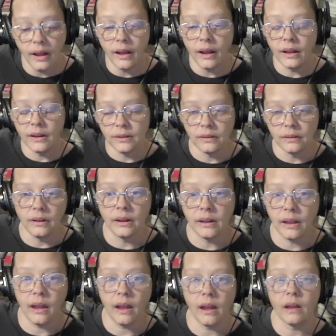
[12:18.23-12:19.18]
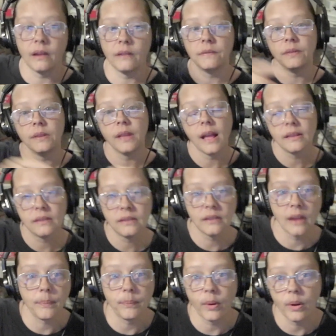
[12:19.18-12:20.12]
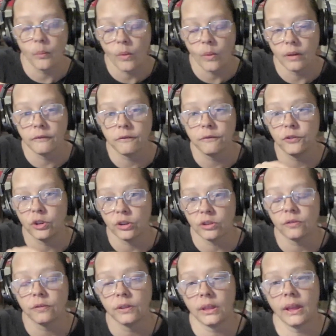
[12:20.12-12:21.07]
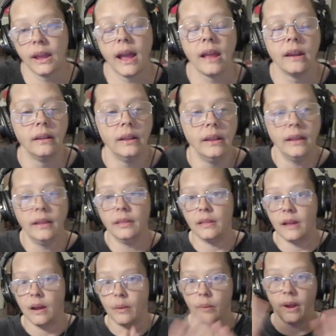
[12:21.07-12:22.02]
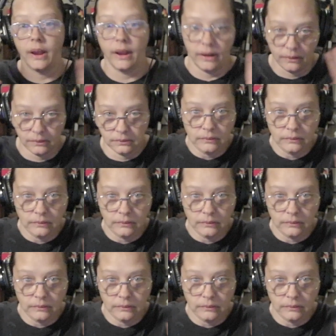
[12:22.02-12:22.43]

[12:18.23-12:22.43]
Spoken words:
I do need to have that separate one just for that. That way